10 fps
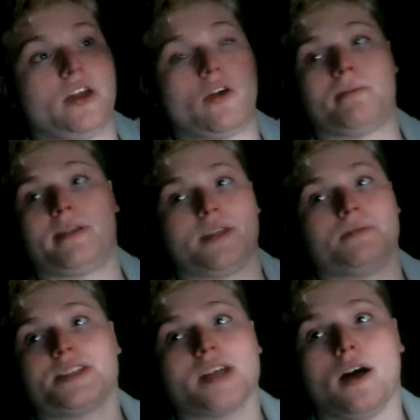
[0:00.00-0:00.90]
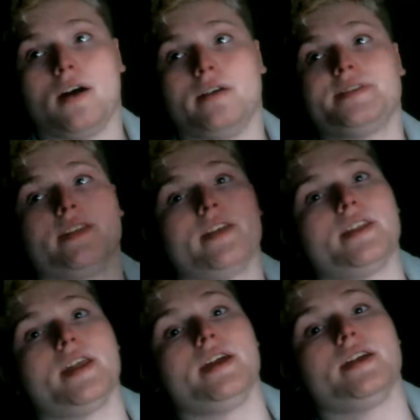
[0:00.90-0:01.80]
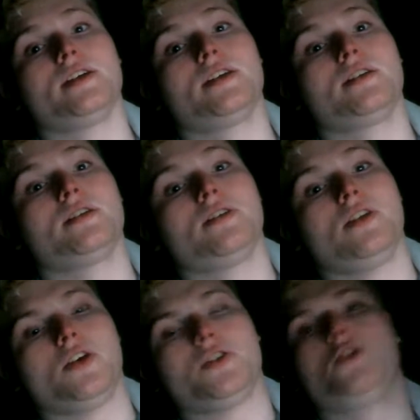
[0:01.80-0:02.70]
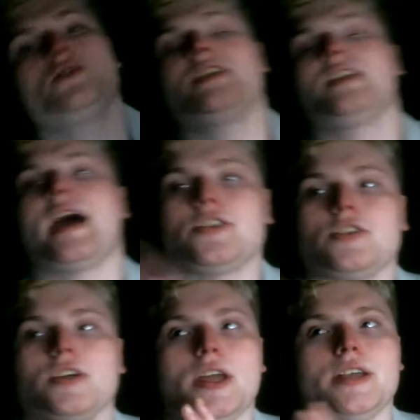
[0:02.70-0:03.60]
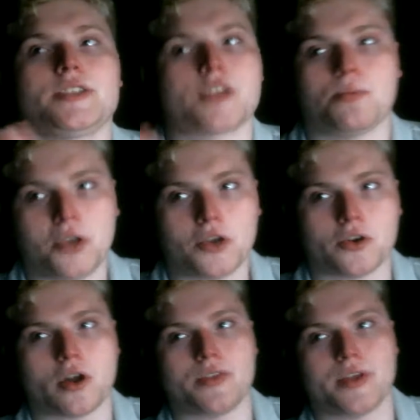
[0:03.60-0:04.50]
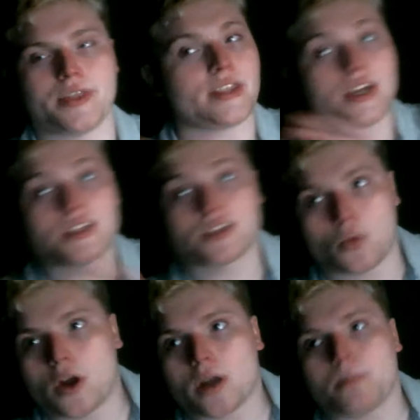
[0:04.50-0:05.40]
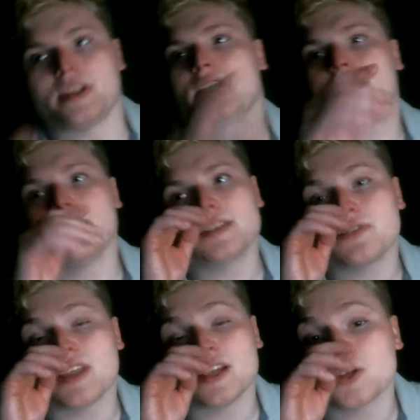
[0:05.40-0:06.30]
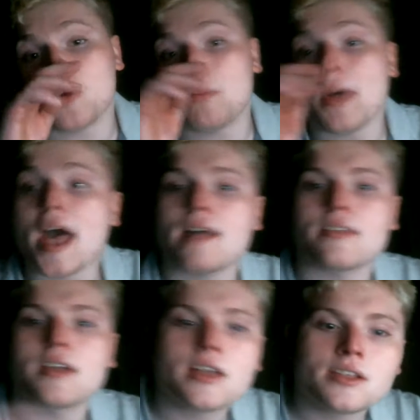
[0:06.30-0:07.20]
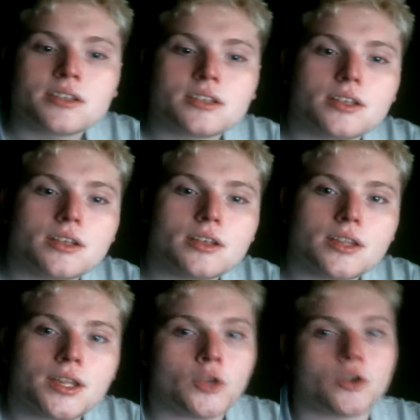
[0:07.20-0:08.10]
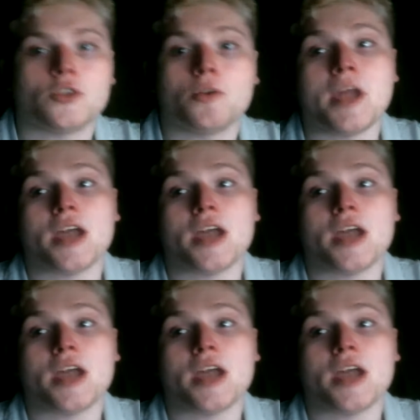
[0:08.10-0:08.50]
orbit themselves, and then they using, actually, it's a computer on there that does the work, but in case of things go bad, you can do